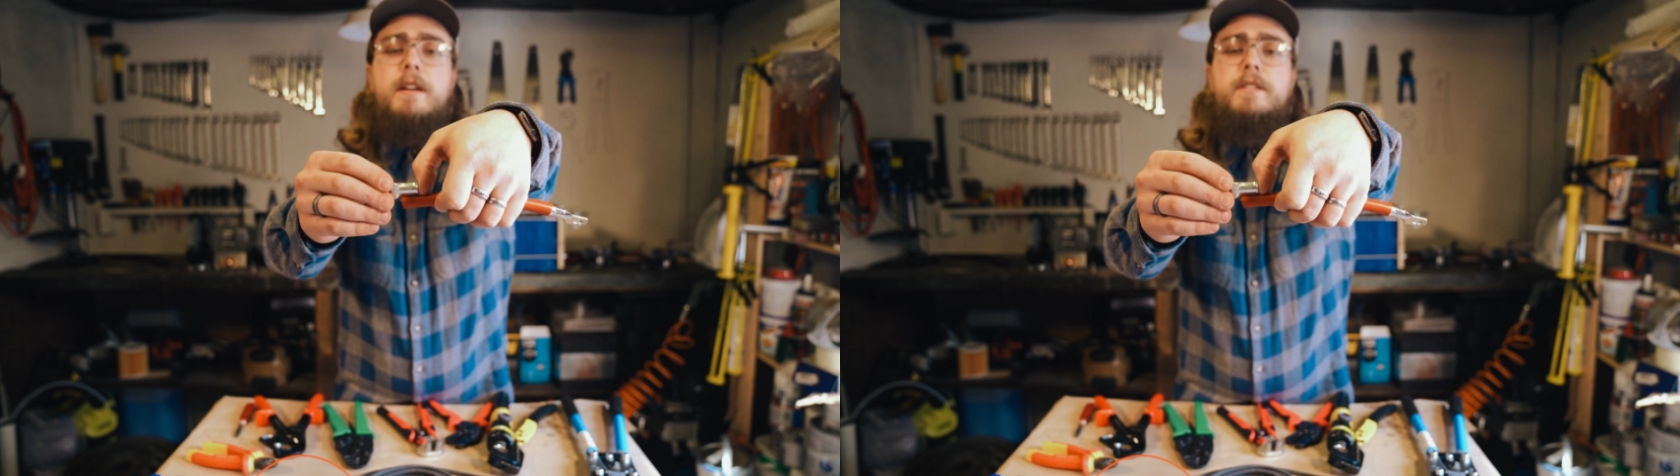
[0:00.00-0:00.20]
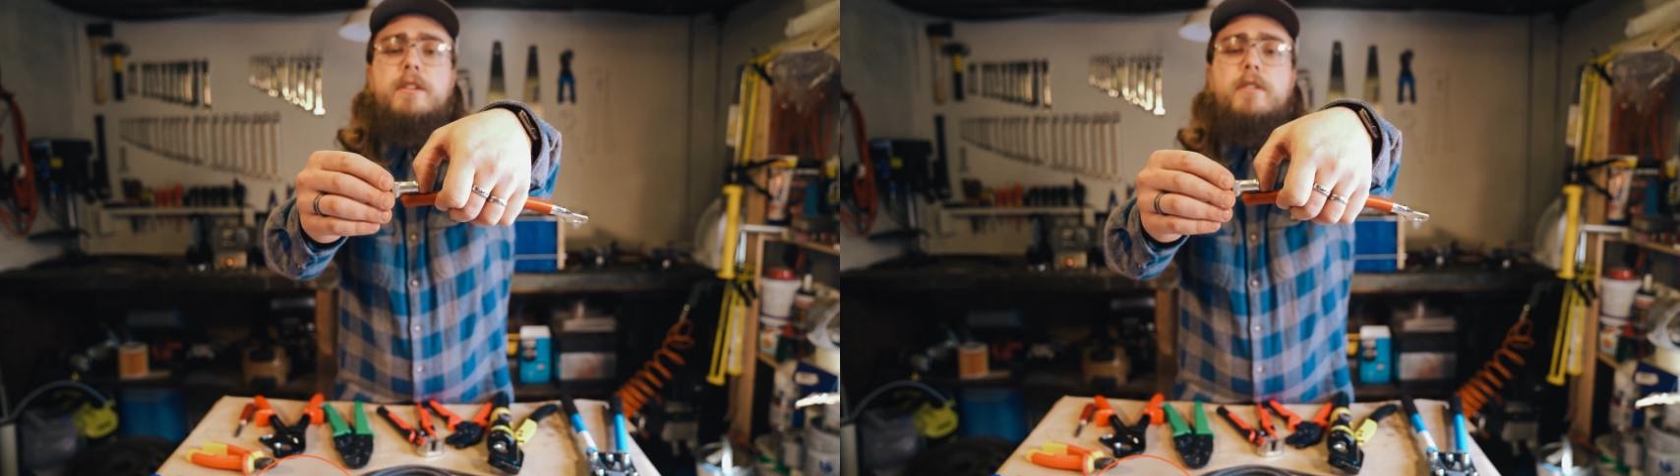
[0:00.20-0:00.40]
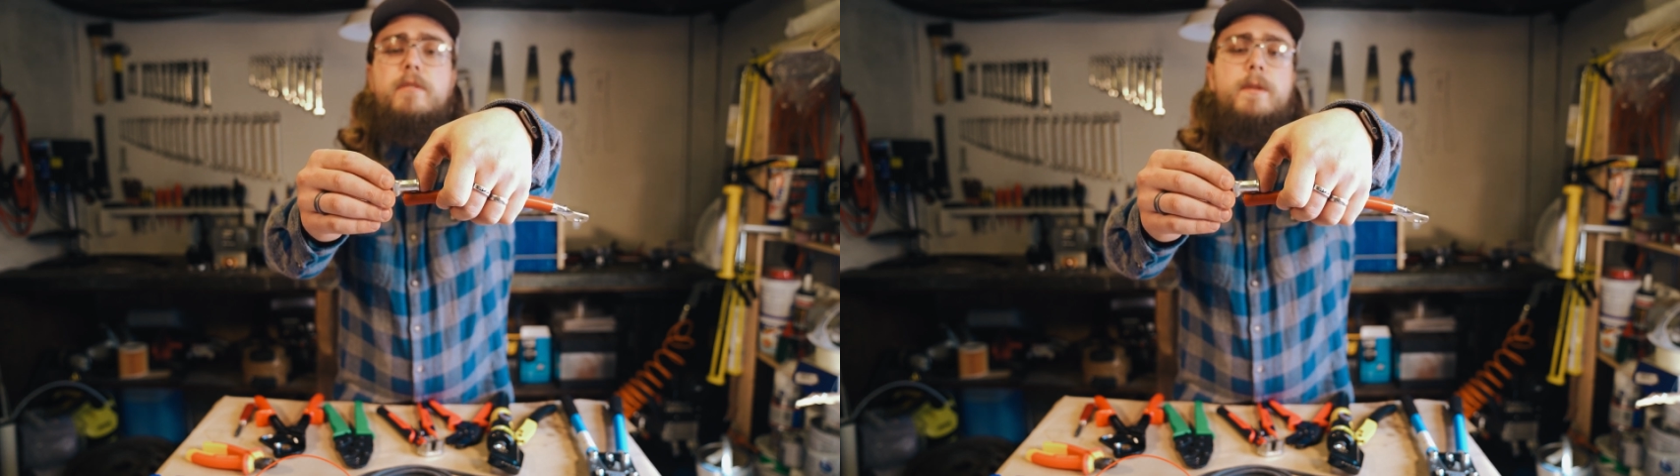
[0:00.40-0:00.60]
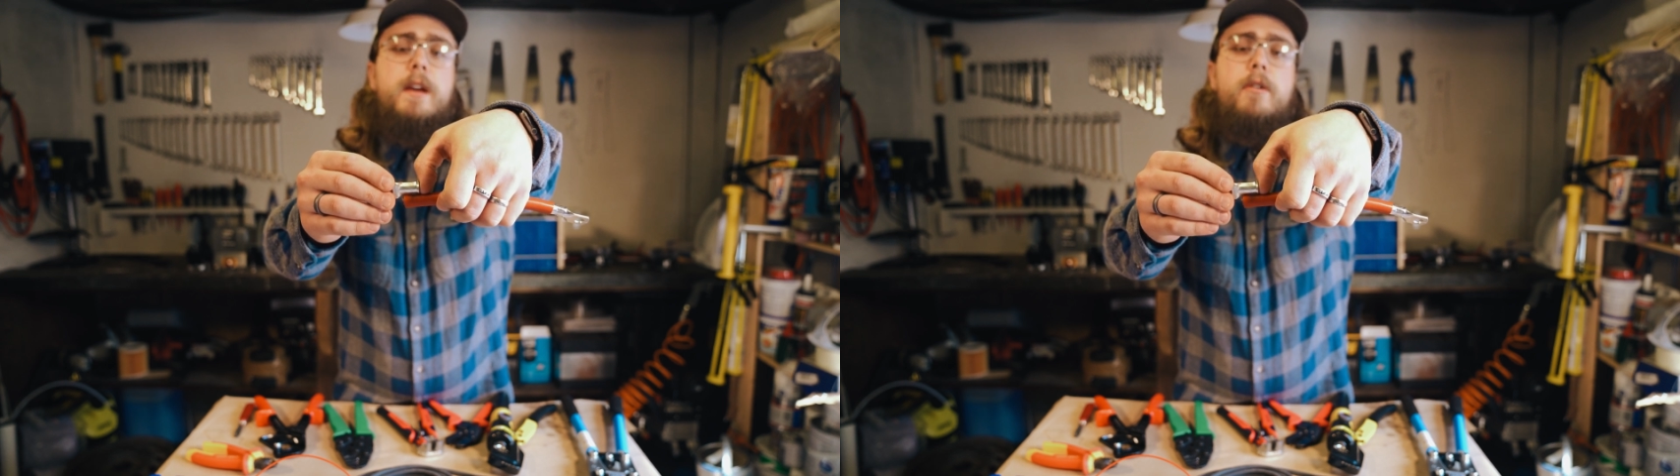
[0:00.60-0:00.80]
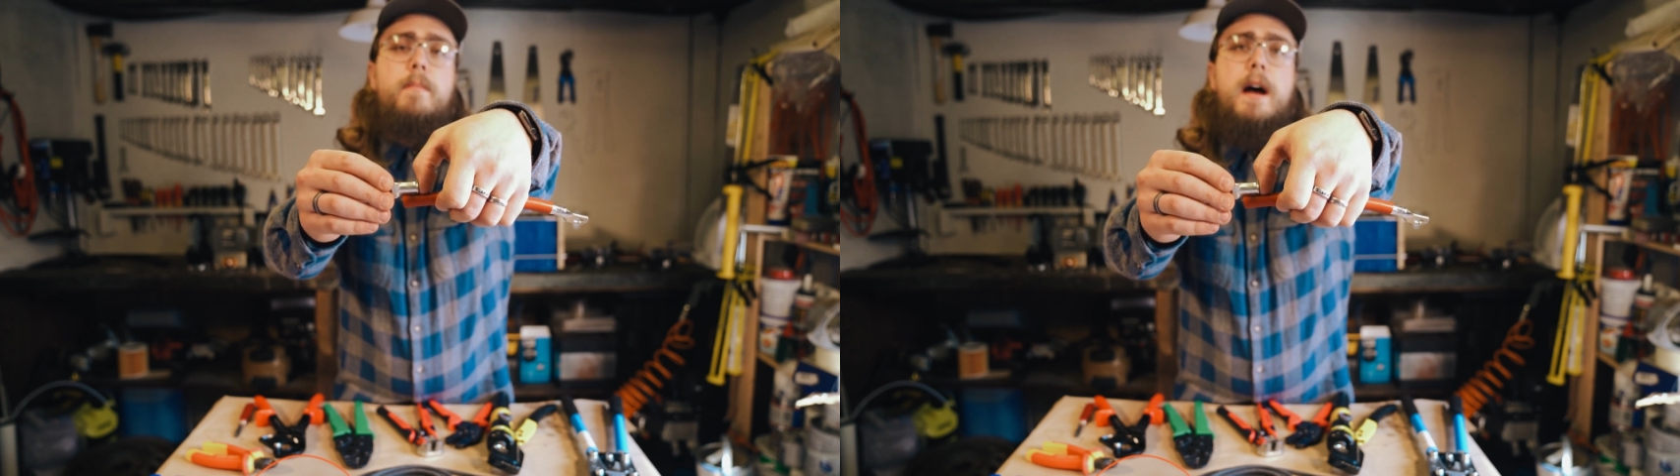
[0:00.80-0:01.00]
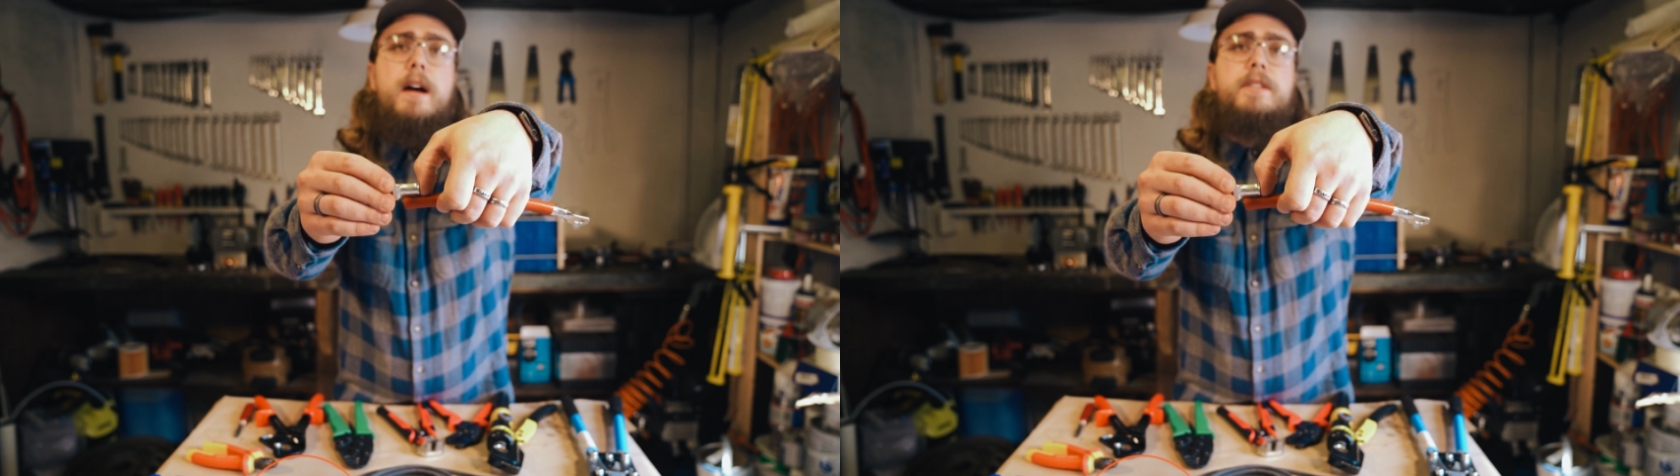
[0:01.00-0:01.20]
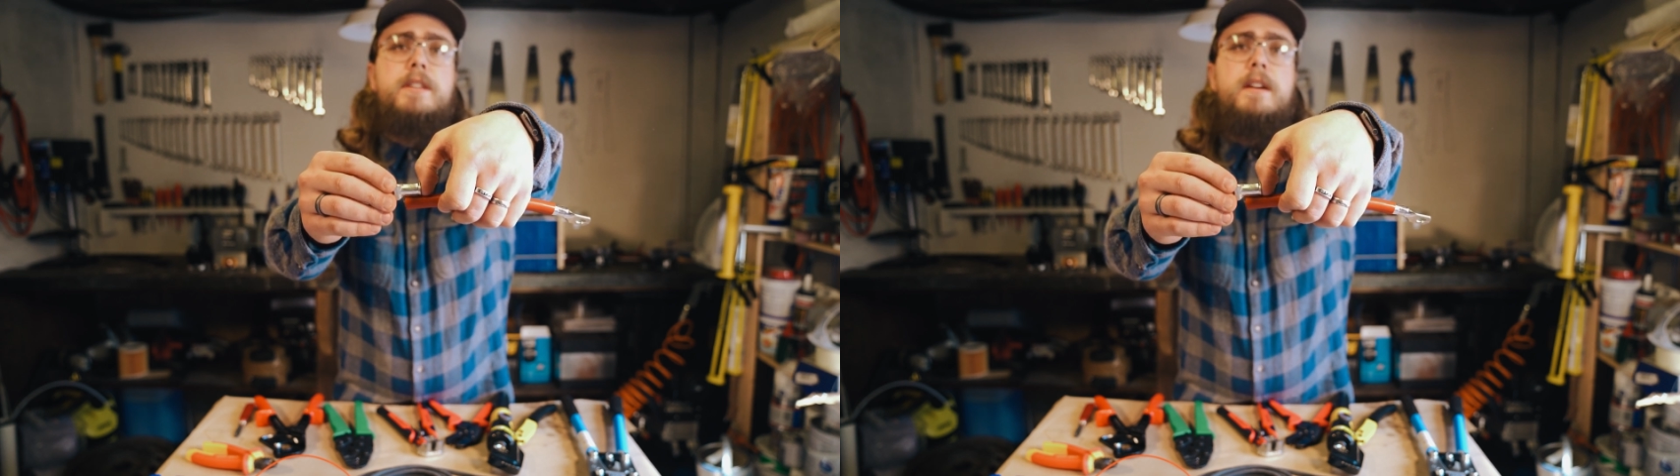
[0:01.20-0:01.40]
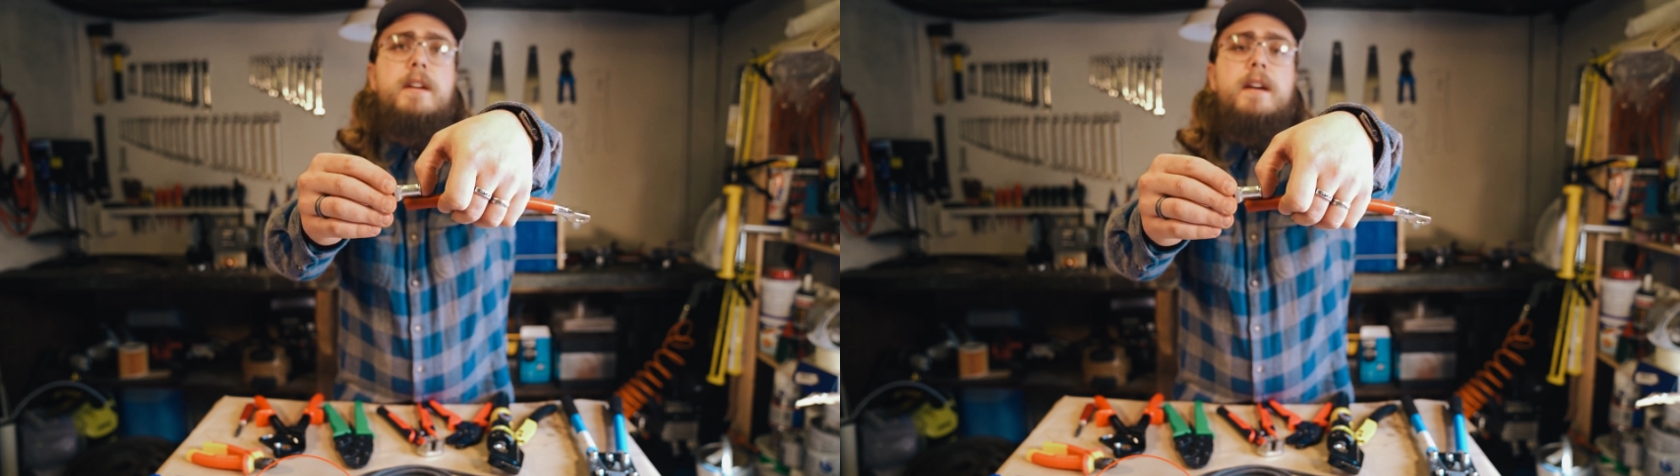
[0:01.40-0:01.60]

so thereabouts